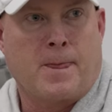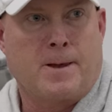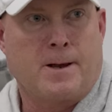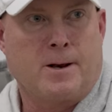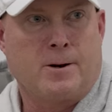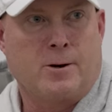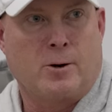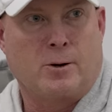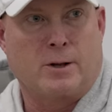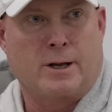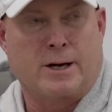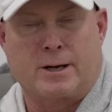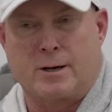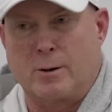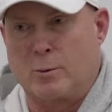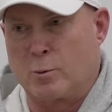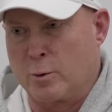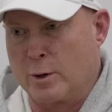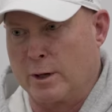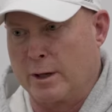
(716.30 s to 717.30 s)
you know, like
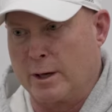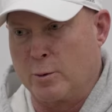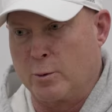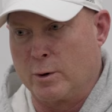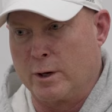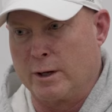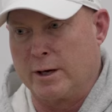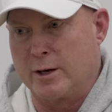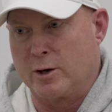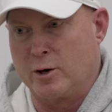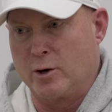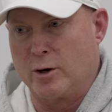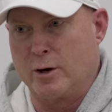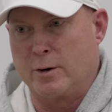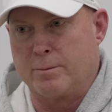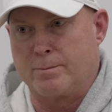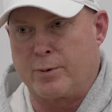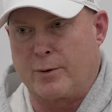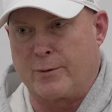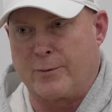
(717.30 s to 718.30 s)
a really, really
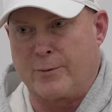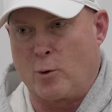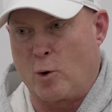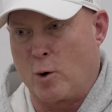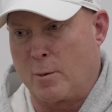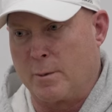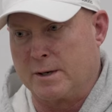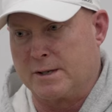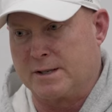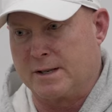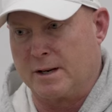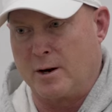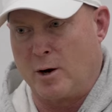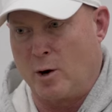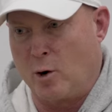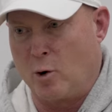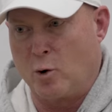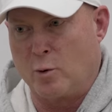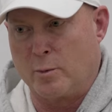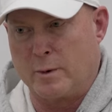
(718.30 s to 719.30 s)
good performance at
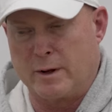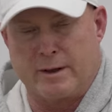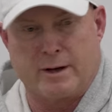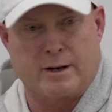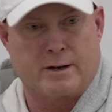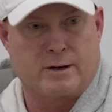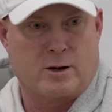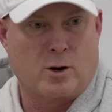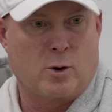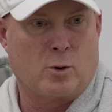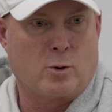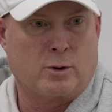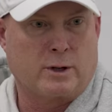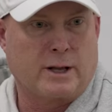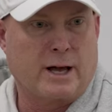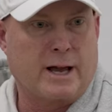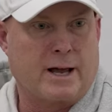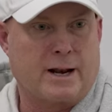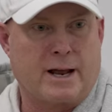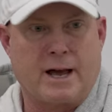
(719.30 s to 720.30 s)
home and then go
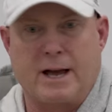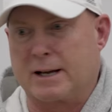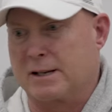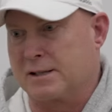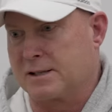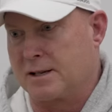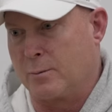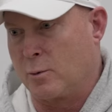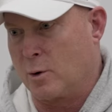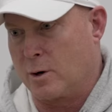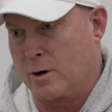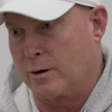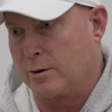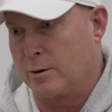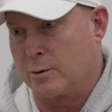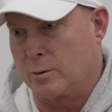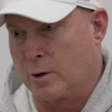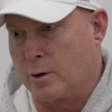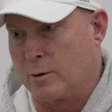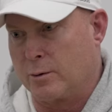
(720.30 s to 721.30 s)
lay an egg somewhere on
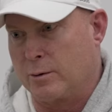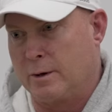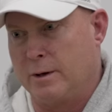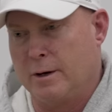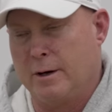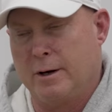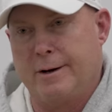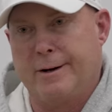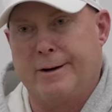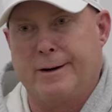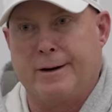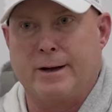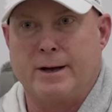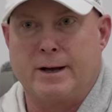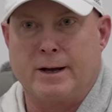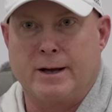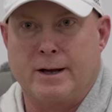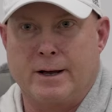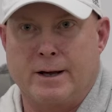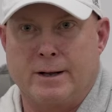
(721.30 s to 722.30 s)
the road.
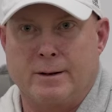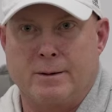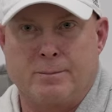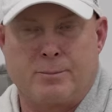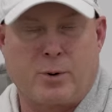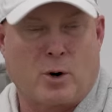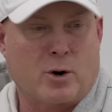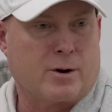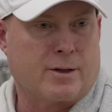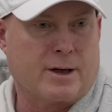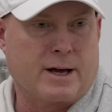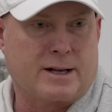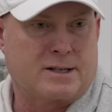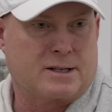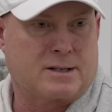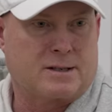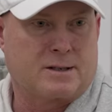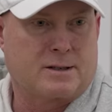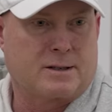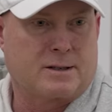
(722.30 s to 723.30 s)
And part of that's